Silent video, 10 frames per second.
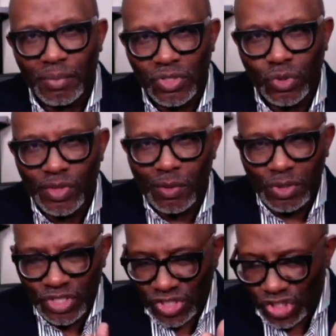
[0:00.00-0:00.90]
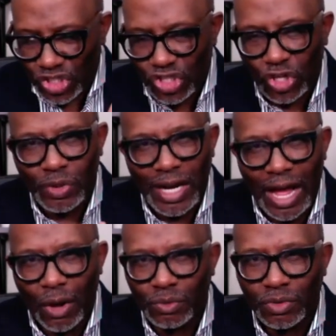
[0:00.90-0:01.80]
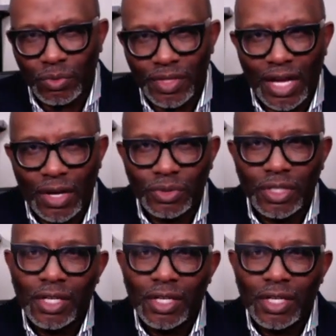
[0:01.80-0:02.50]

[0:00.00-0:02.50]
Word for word: And so they would just skirt out without